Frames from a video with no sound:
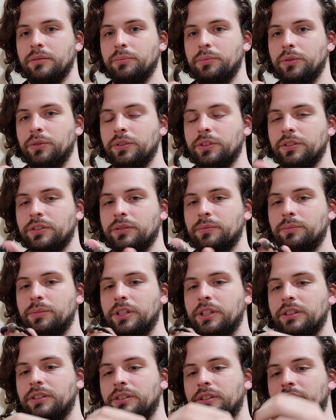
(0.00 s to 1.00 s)
Buddhist
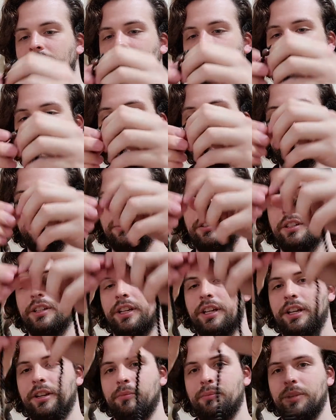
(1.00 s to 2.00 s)
beads. It has
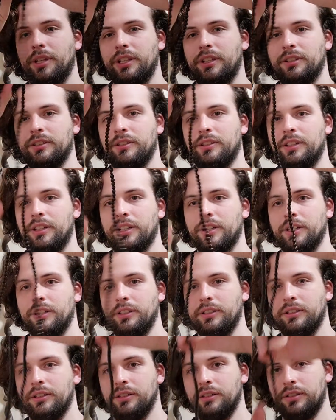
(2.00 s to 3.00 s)
108 beads
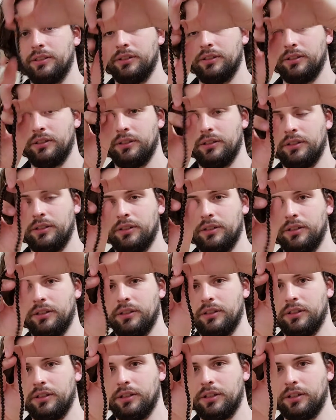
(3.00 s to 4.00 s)
here.
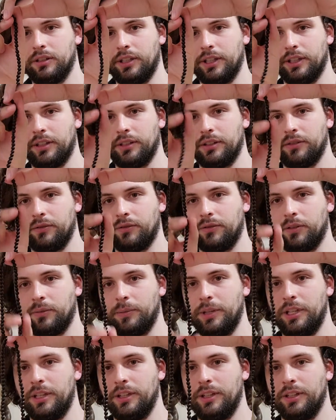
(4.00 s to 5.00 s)
Like
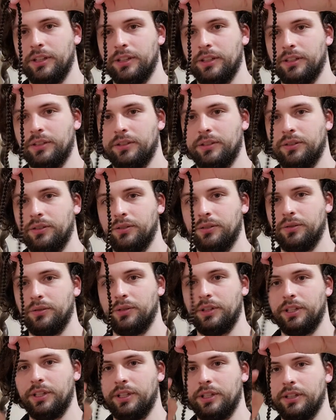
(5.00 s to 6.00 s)
from here to
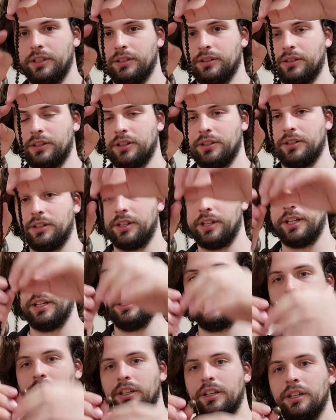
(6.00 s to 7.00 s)
here is
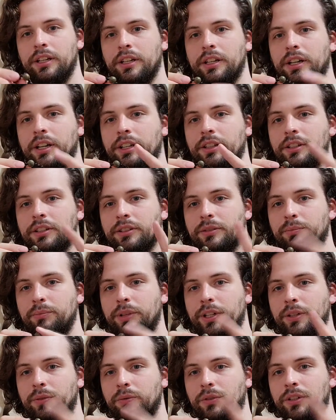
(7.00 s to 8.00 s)
108, and this
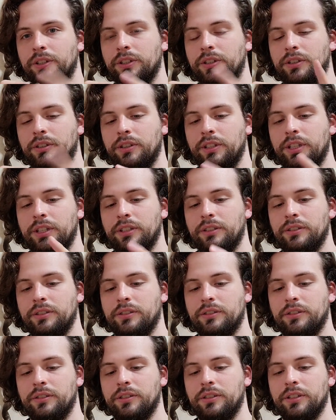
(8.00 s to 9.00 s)
big one
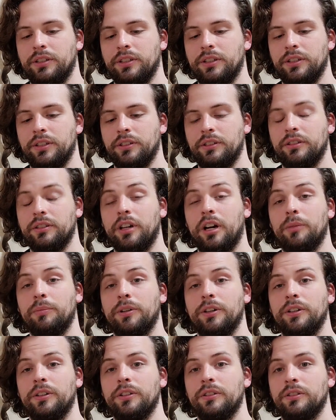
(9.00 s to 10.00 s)
is the
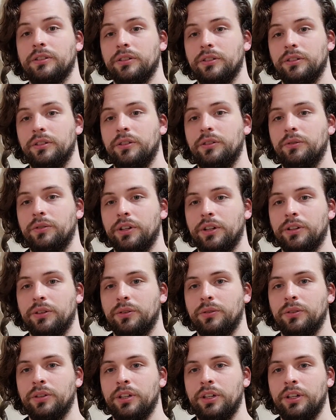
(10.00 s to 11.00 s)
stopper, so you
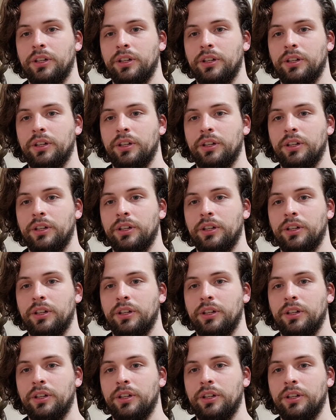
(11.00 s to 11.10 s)
know